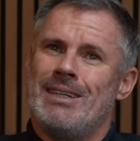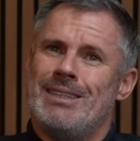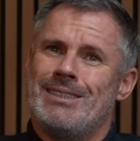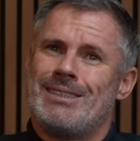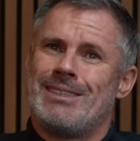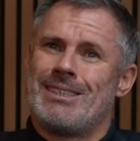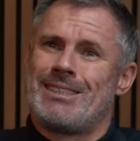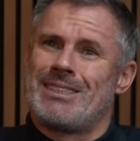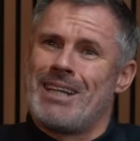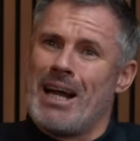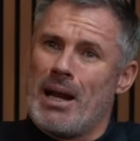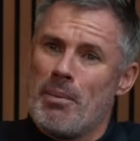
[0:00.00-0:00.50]

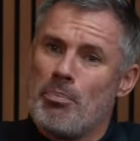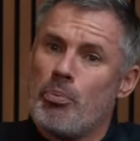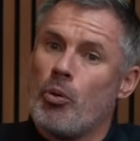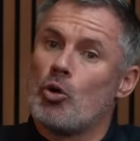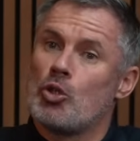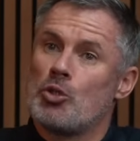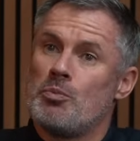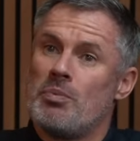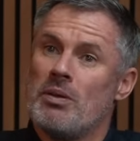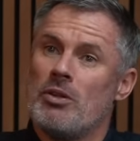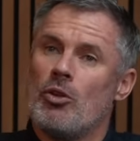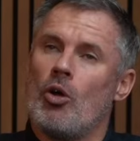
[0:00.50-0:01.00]
they're trying to
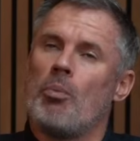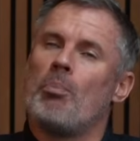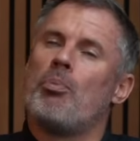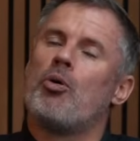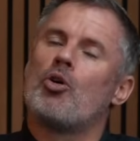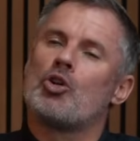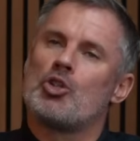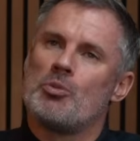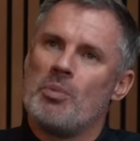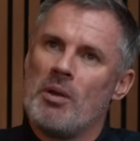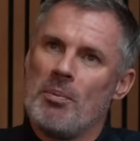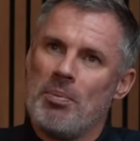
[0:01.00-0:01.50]
push people, not
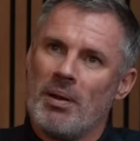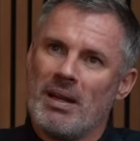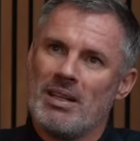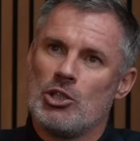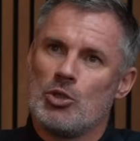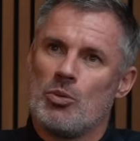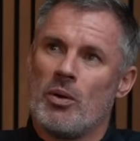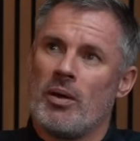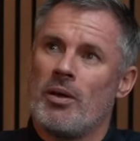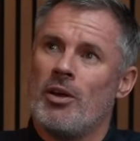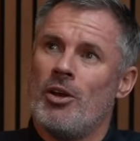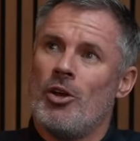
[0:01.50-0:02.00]
push people
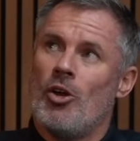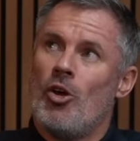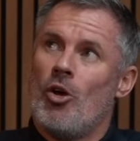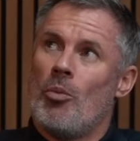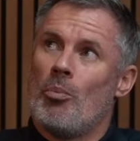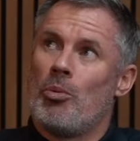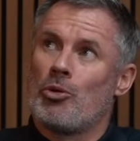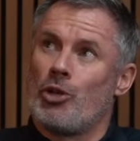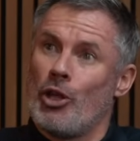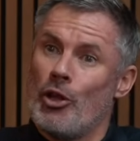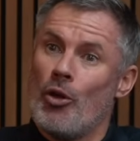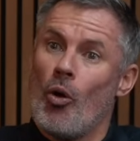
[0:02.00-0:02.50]
into it,
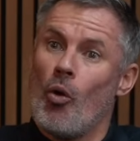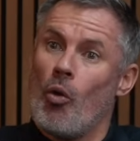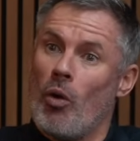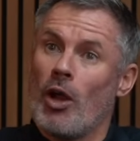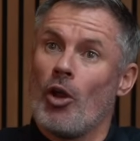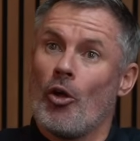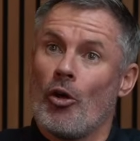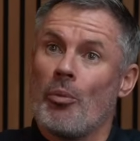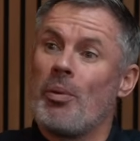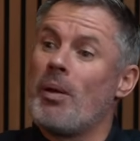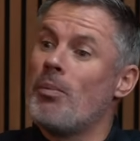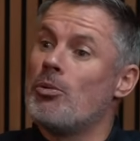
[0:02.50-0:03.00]
but they know a
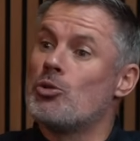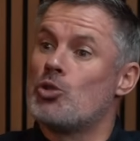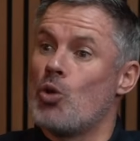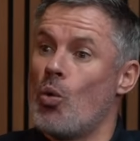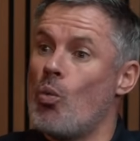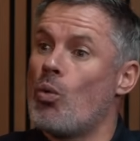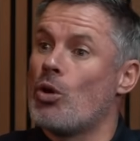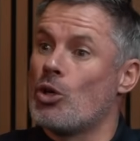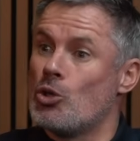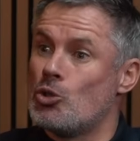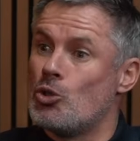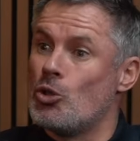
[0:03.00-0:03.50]
lot of people don't
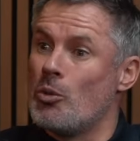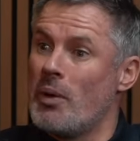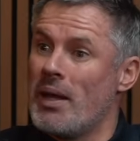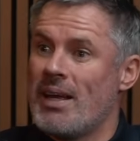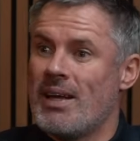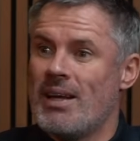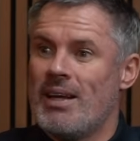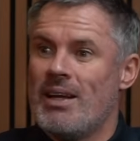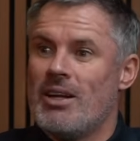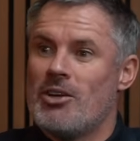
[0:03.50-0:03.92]
want to do it.